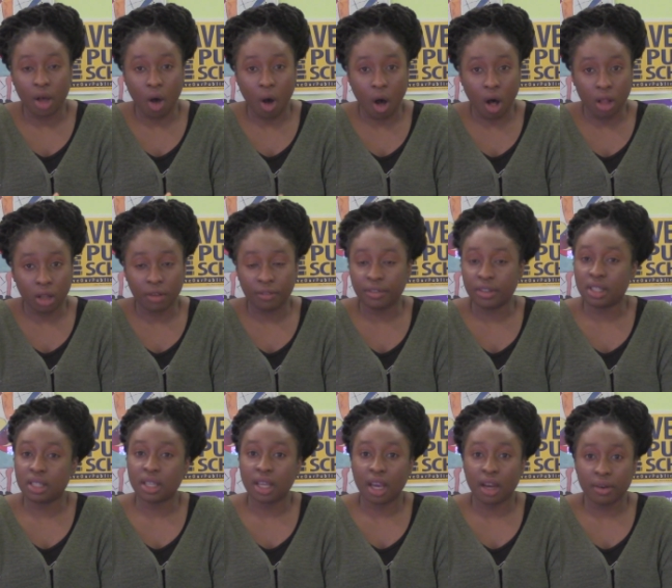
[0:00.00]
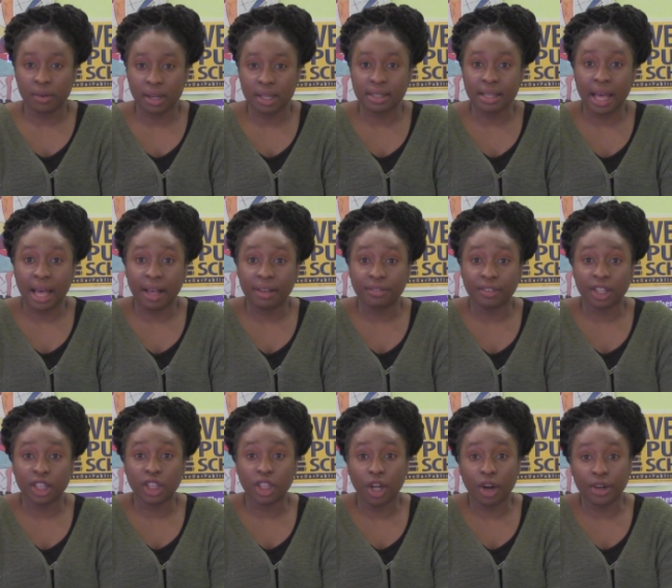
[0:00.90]
all of these areas have
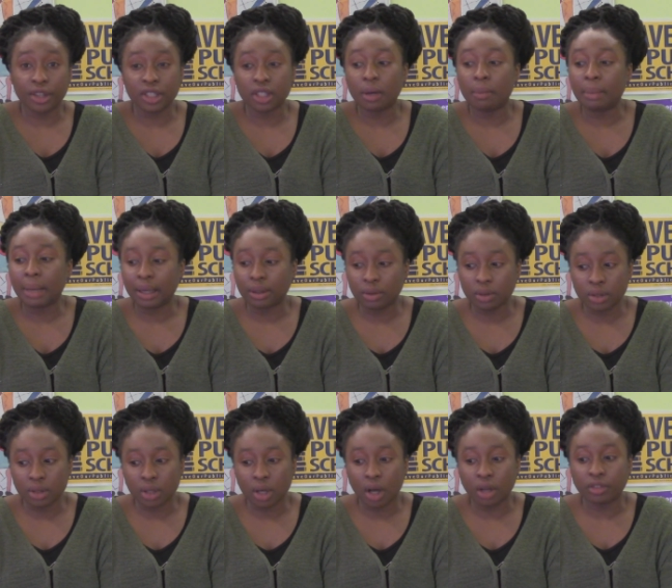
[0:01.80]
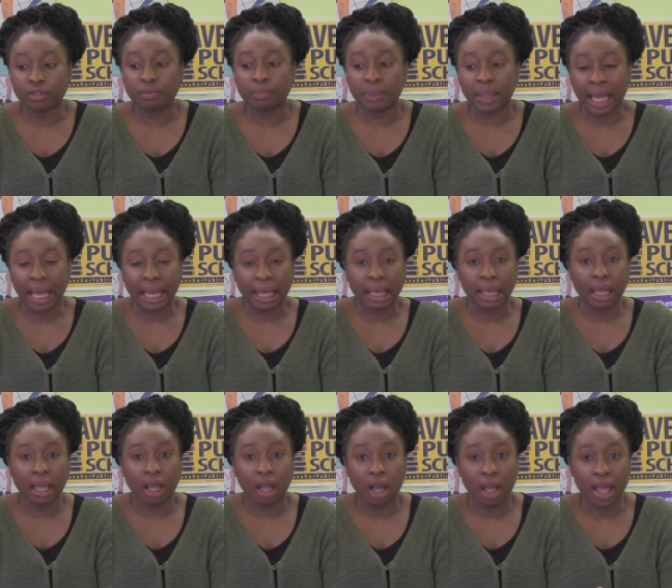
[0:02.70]
a large amount of black
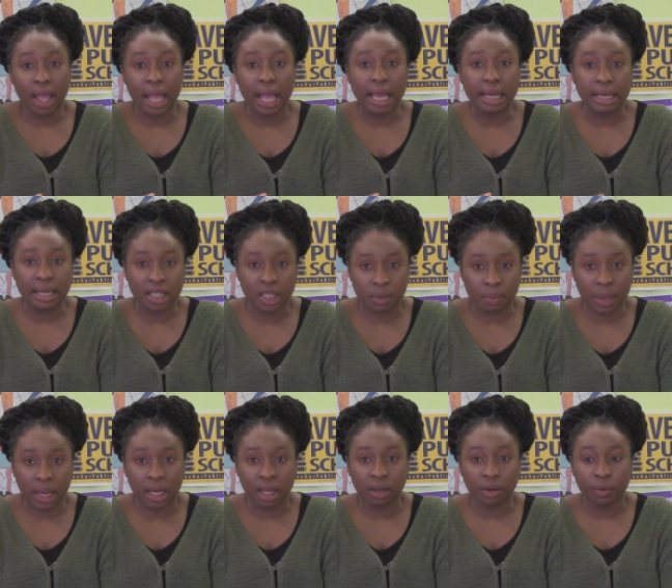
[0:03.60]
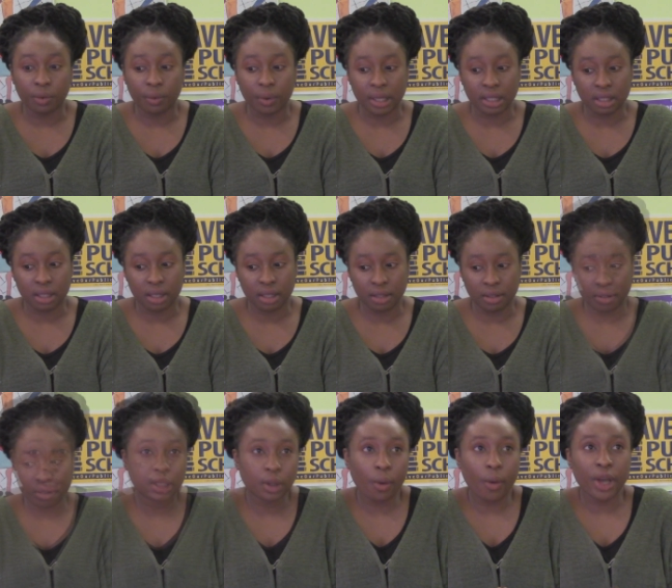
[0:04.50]
and Hispanic
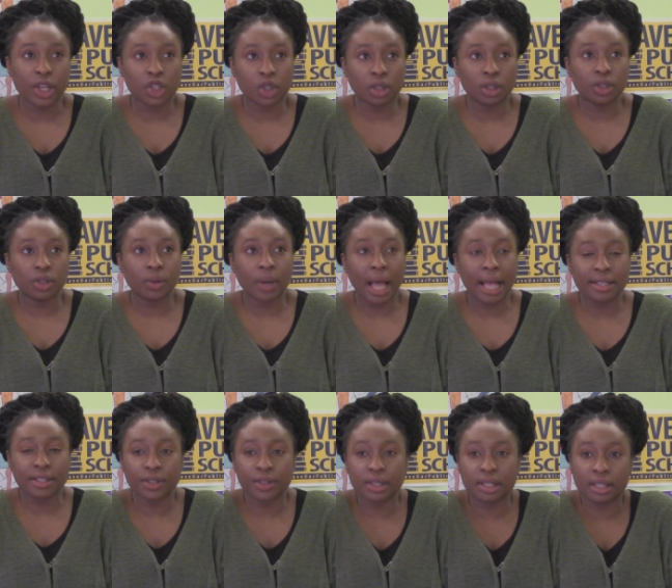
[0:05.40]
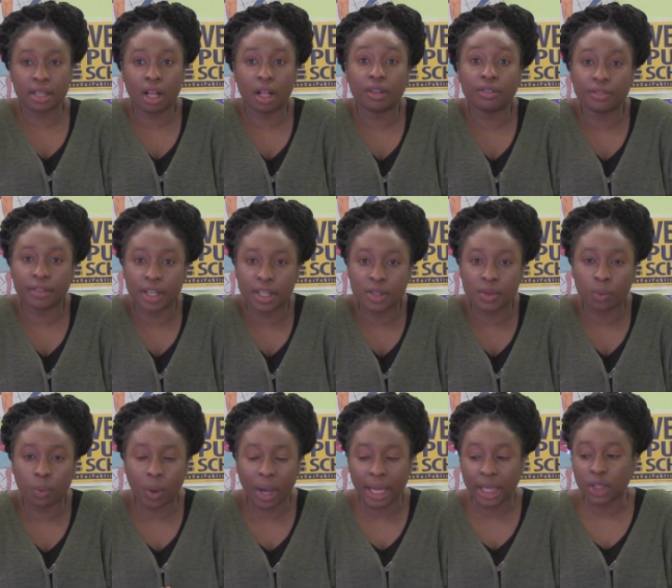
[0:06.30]
residents. The question to ask yourself is
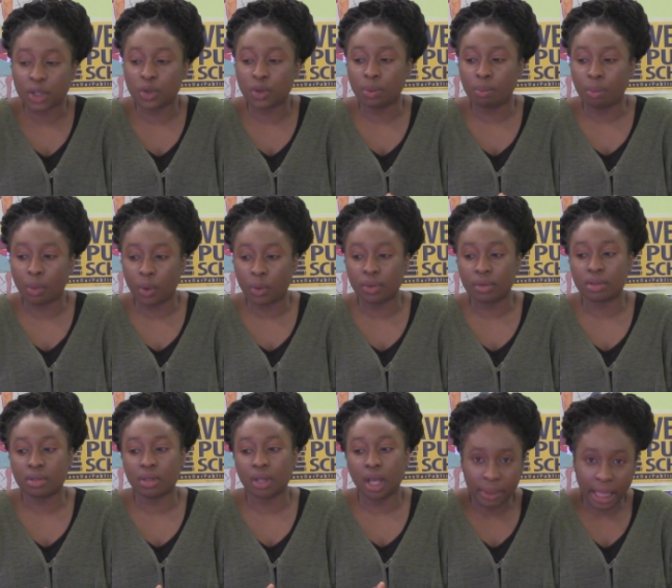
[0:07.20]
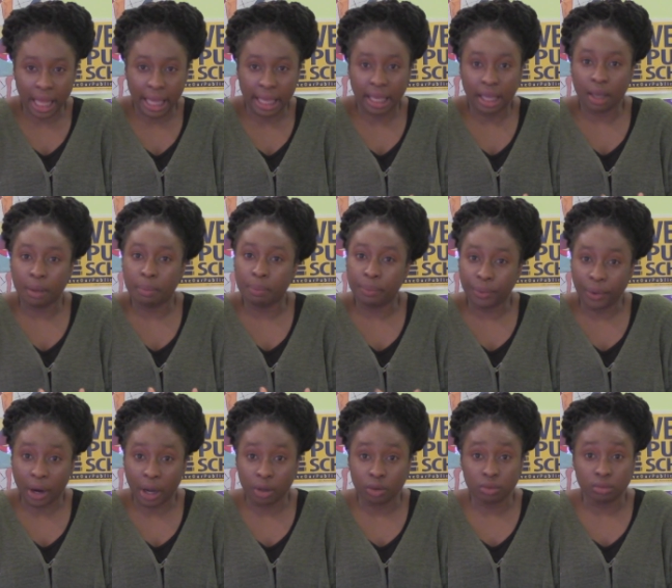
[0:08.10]
why do most black and
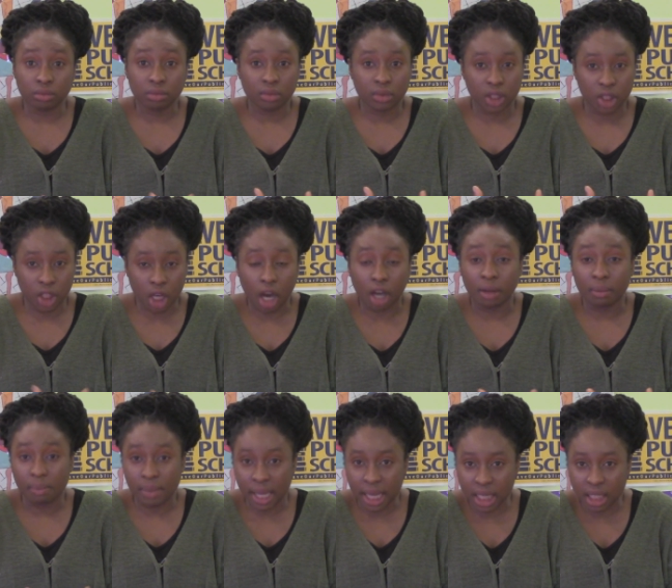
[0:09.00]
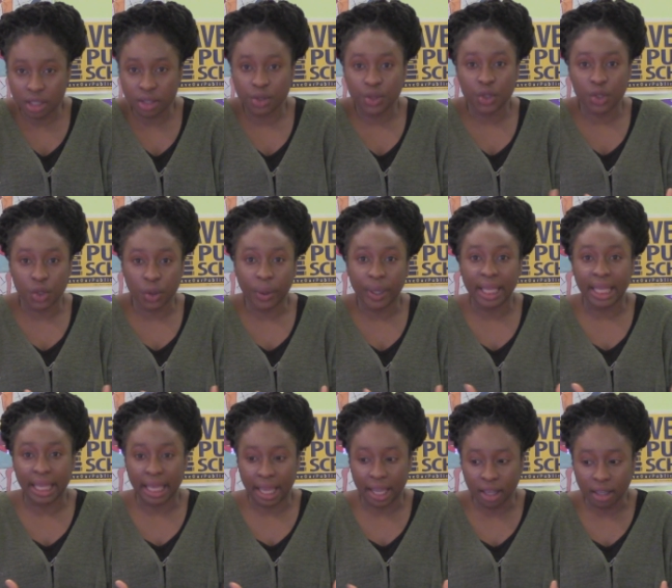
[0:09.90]
brown young men join
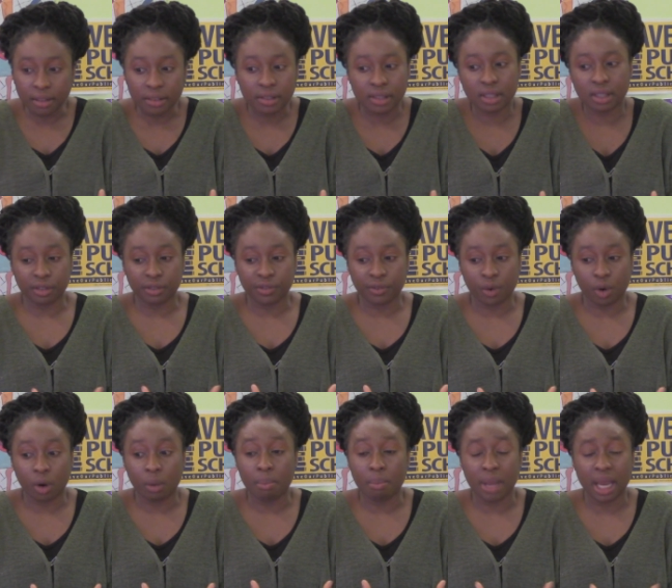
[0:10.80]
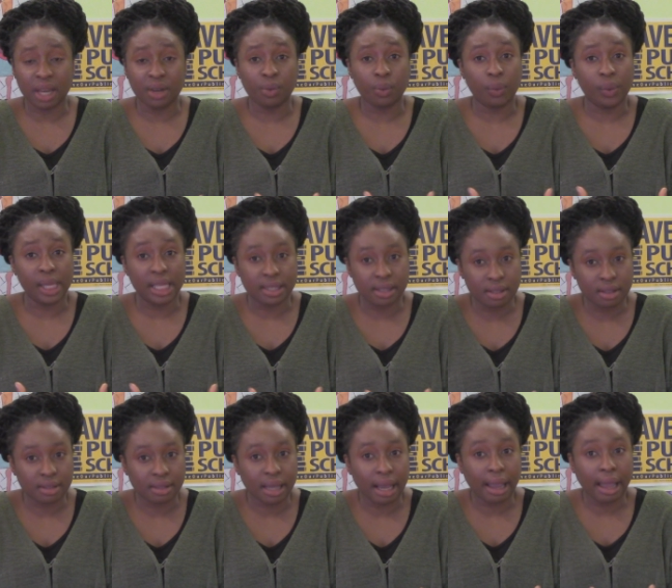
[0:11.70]
gangs? The Four main
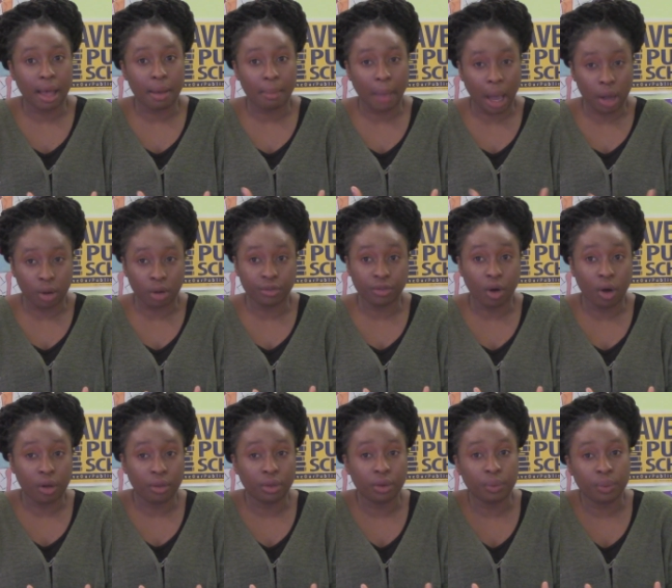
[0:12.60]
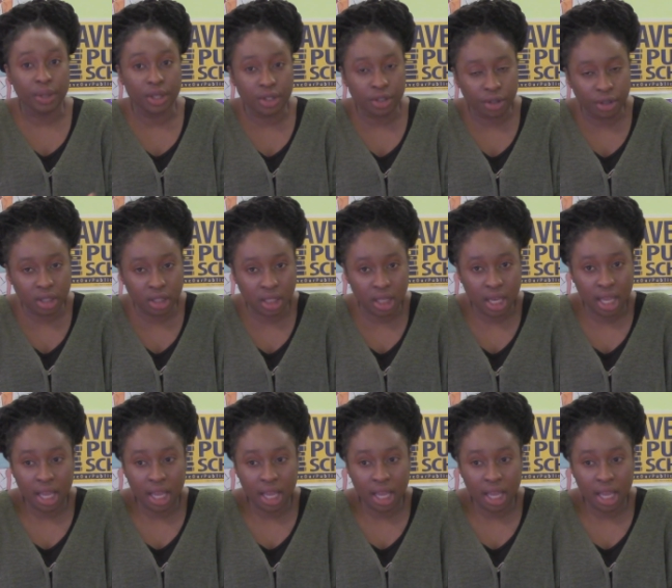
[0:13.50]
reasons that come out of all the research